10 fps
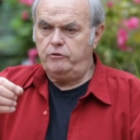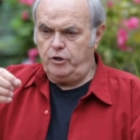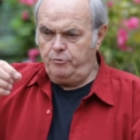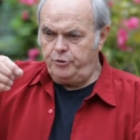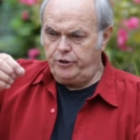You
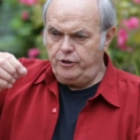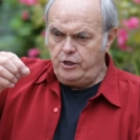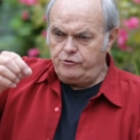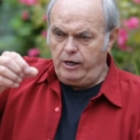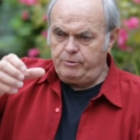put a
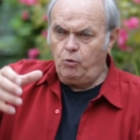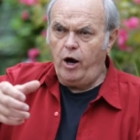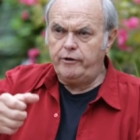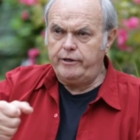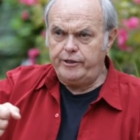drop of
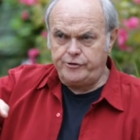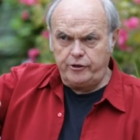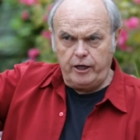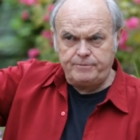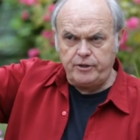water in it,
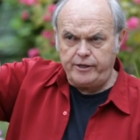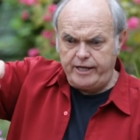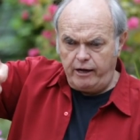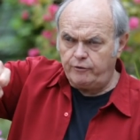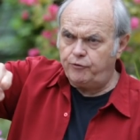turn it upside
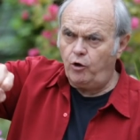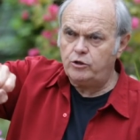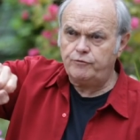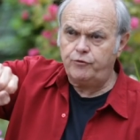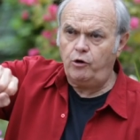down, and
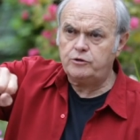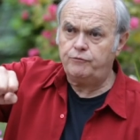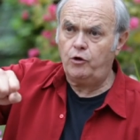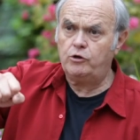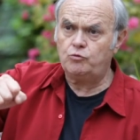flows and flows and
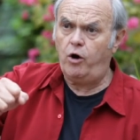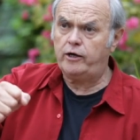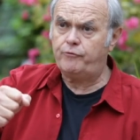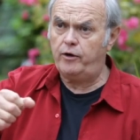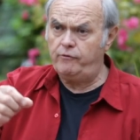flows, water
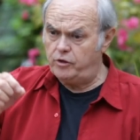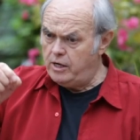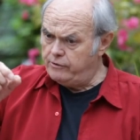forever,